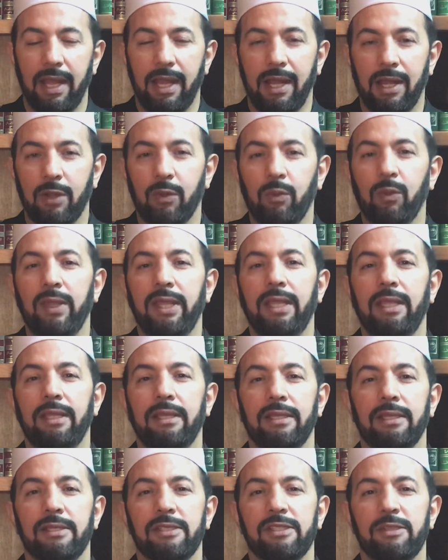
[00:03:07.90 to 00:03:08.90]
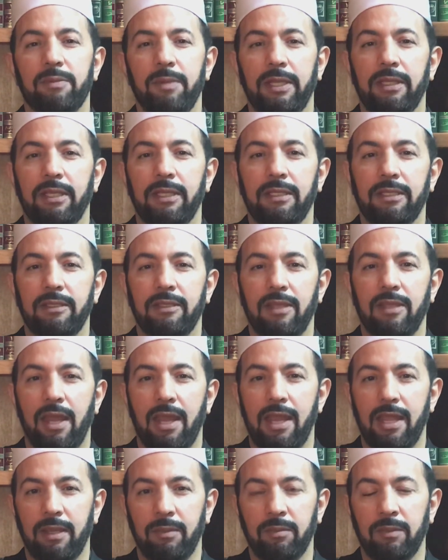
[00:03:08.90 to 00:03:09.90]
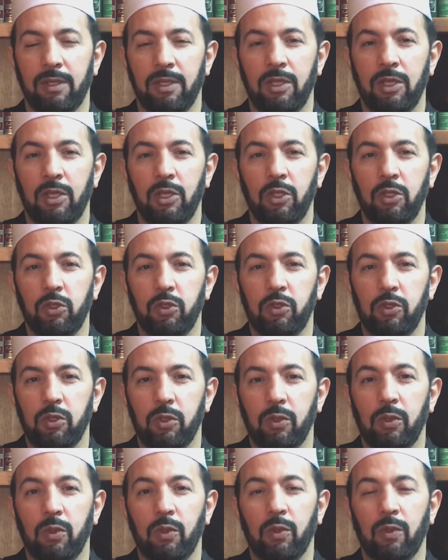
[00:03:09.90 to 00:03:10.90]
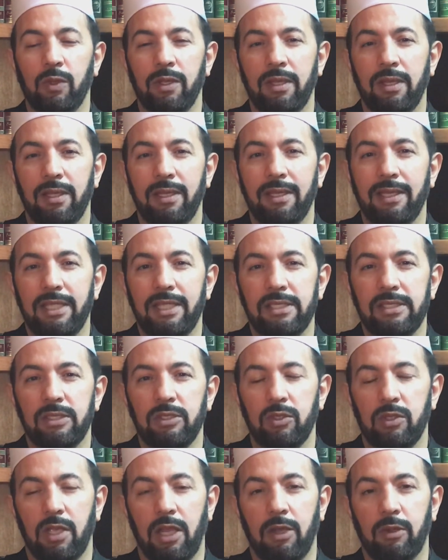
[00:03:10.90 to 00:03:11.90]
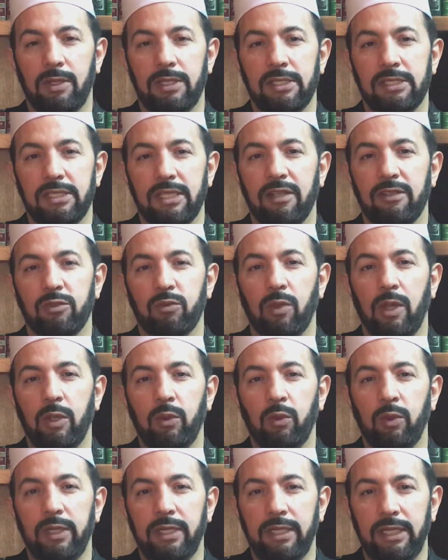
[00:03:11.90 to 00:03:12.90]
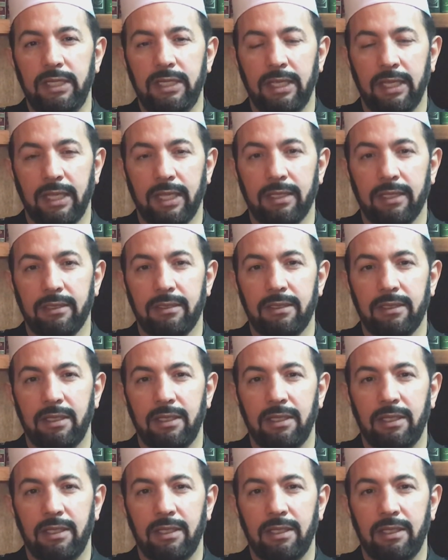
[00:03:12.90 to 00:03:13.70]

Are we spending the time to listen to ourselves while we're reading it,